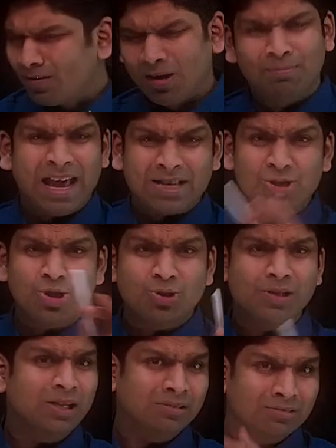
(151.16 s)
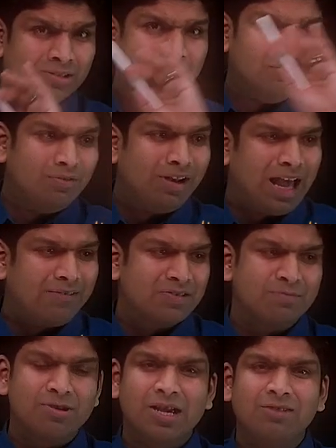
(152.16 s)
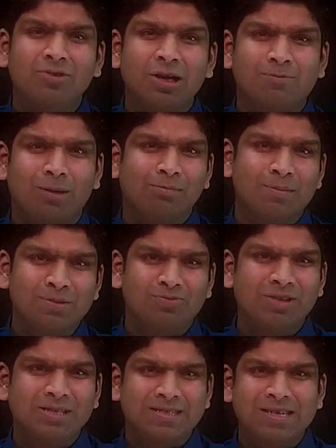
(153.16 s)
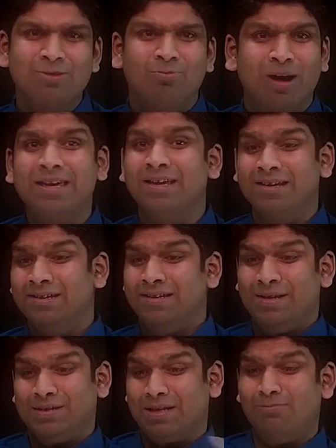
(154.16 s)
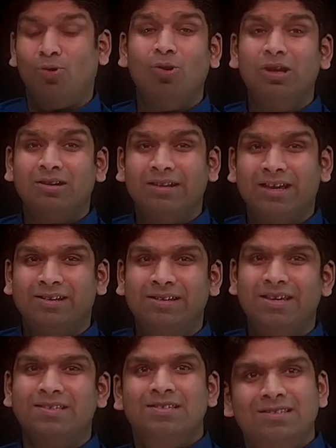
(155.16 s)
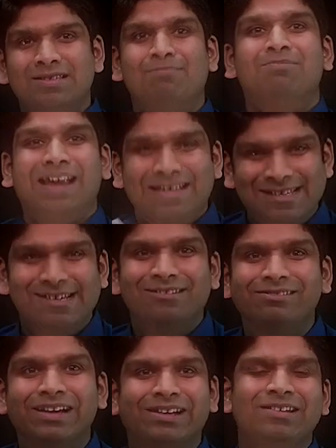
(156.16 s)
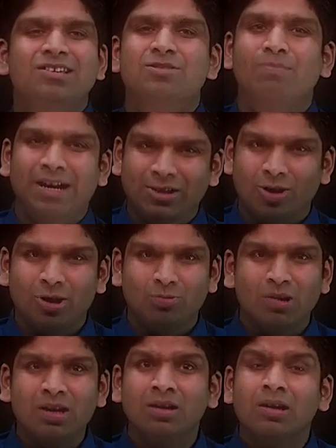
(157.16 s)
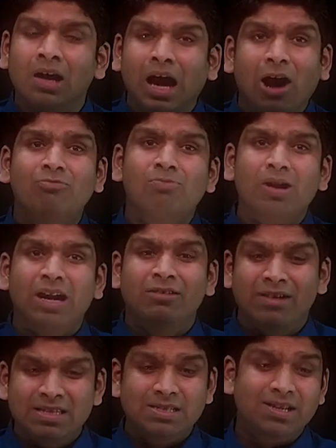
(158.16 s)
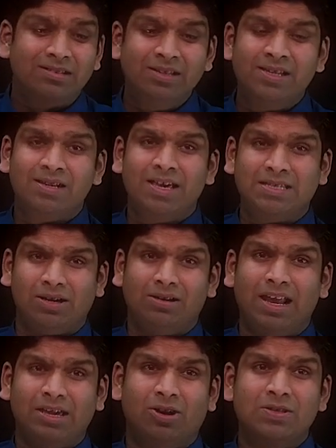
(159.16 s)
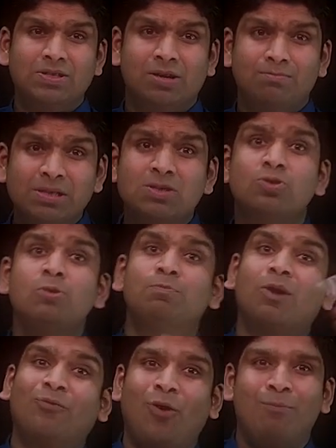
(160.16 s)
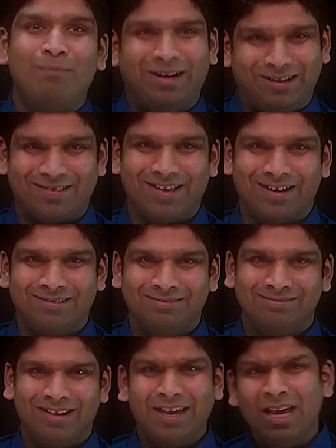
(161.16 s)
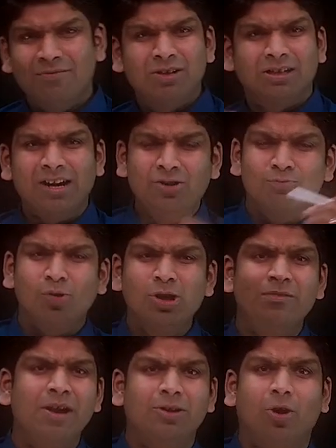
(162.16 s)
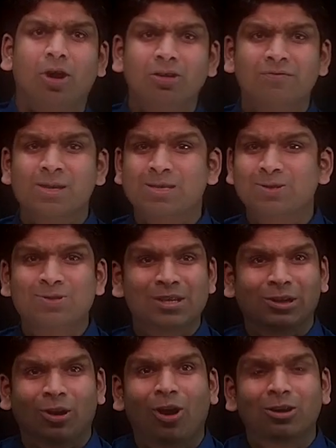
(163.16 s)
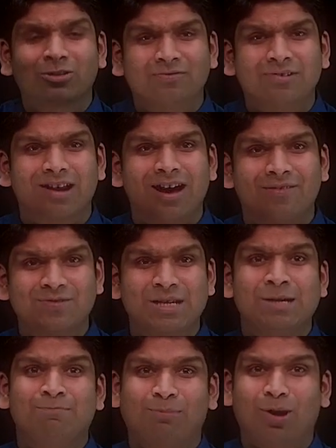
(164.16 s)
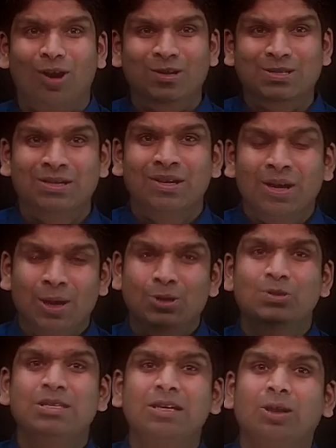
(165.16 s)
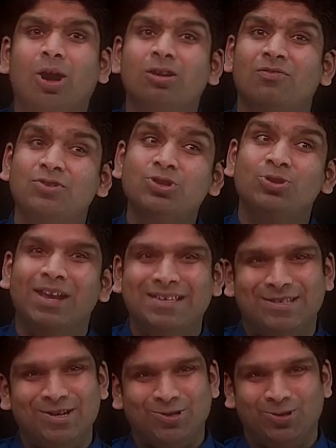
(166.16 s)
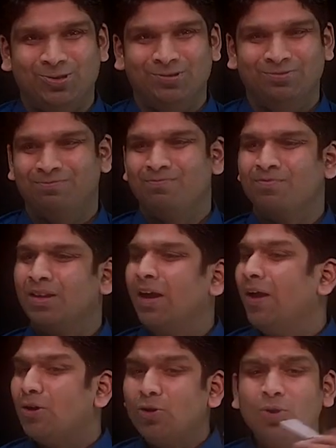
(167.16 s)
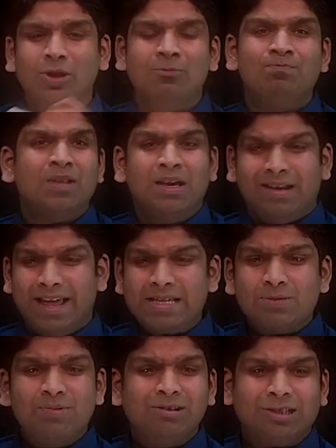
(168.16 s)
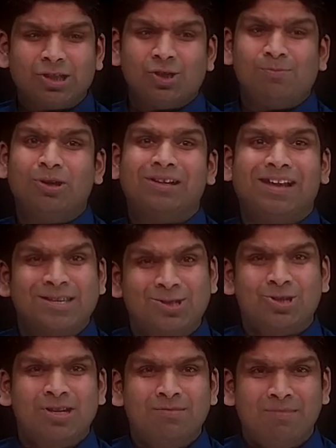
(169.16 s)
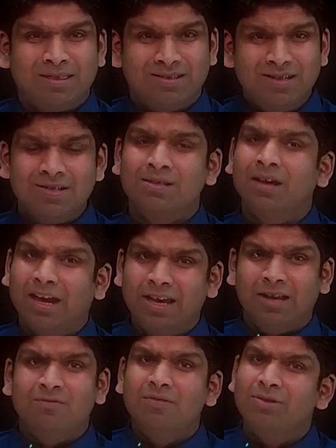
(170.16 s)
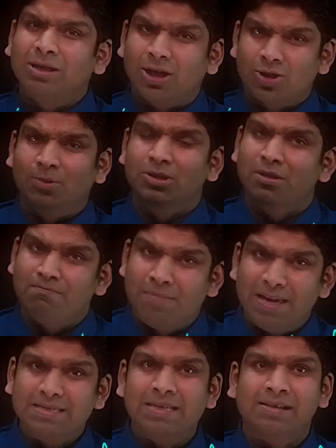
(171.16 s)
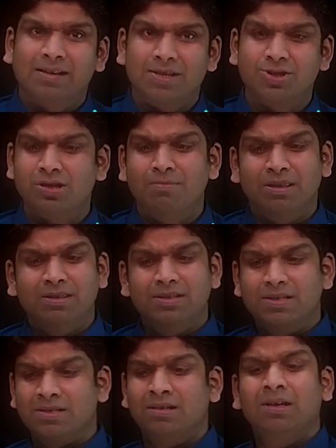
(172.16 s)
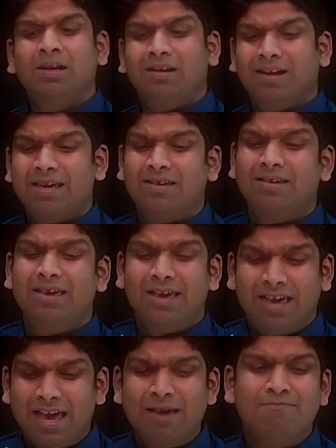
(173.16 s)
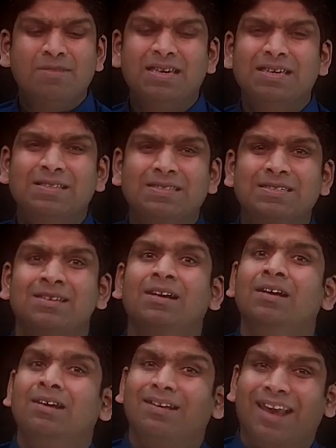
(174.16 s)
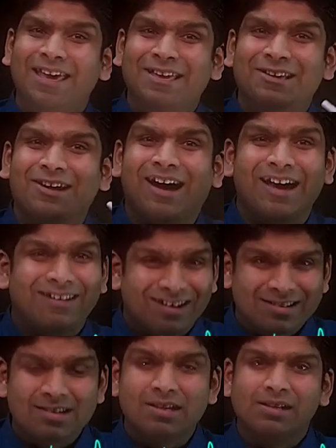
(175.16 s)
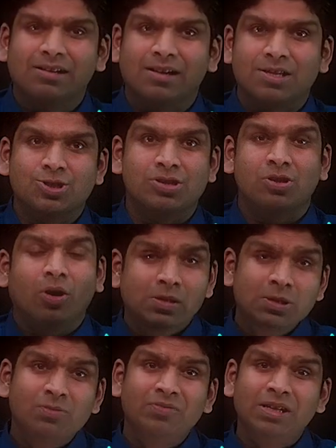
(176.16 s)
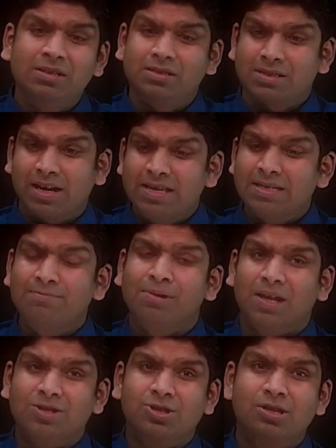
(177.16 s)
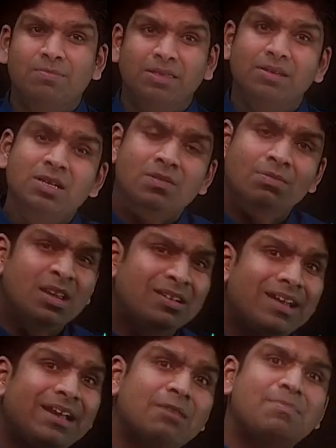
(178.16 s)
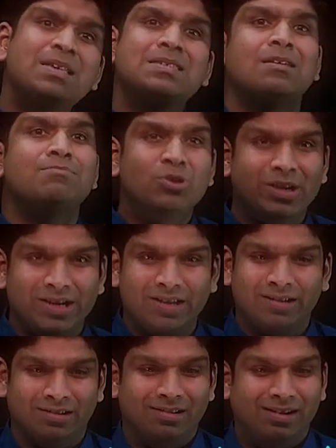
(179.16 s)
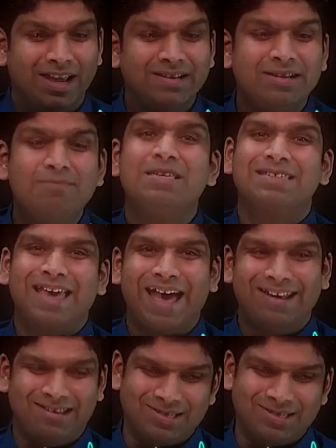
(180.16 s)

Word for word: but as usual we will have some real world problems we'll see why some older techniques some classical techniques might not work how more advanced techniques like, like ensembles could perform better there Again, we'll try to motivate all of this using lot of graphs and plots, using lot of visualization. Cool. Next, we'll touch upon clustering methods. Again, we will touch upon the basic clustering methods like k-means, like uh, hierarchical clustering. Also, we'll study some clustering methods from the database community like DBSCAN,